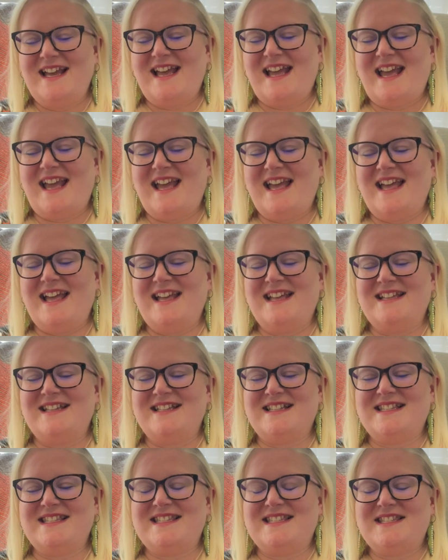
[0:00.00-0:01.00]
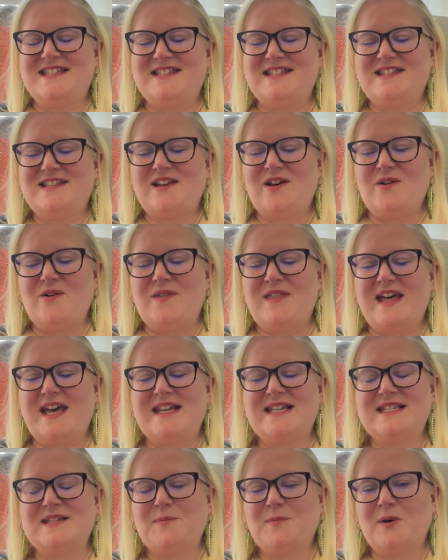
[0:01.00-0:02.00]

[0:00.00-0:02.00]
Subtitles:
And so that is a